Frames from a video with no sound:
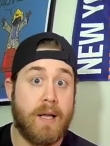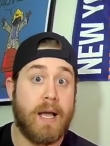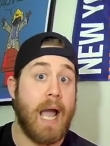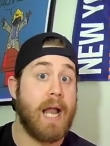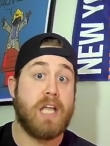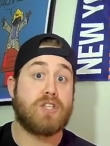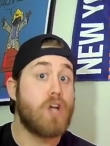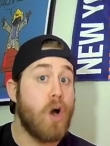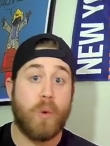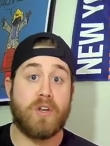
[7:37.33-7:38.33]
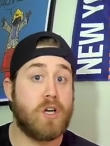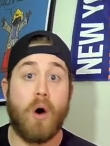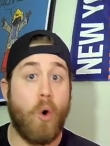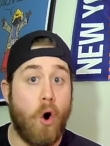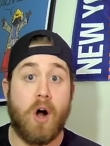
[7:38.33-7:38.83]
and he is going to
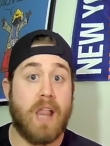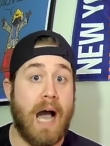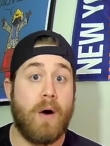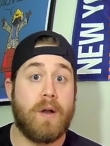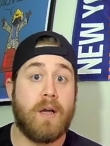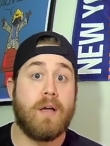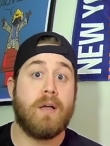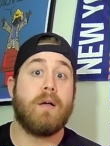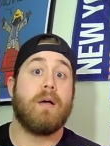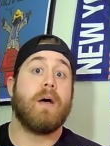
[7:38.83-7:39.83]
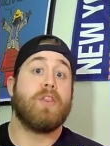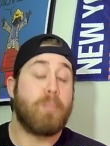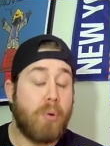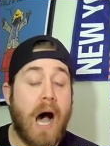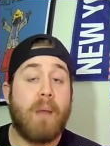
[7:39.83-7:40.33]
go all out. The
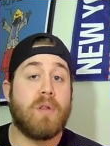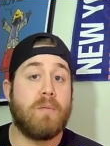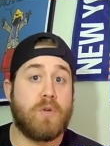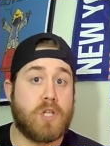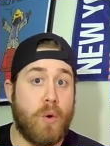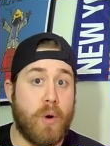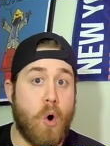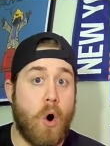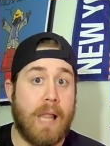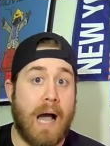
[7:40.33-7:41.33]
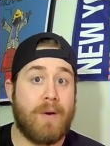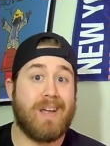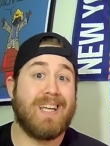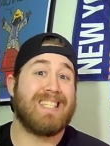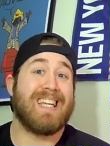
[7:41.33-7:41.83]
problem with going all out
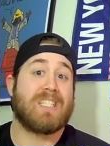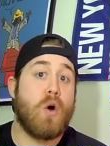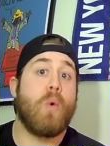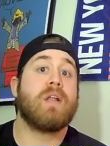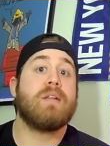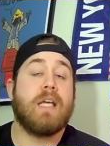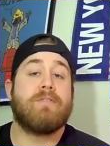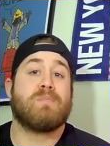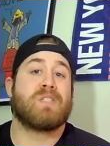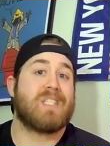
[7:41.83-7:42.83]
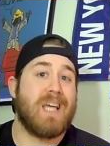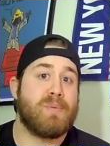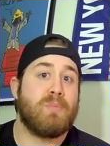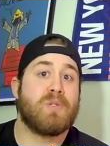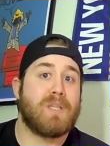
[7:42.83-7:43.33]
is that it's going to leave him
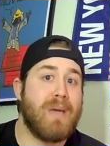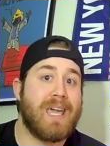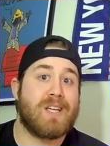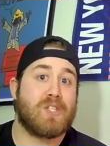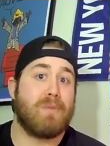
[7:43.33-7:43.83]
susceptible to making some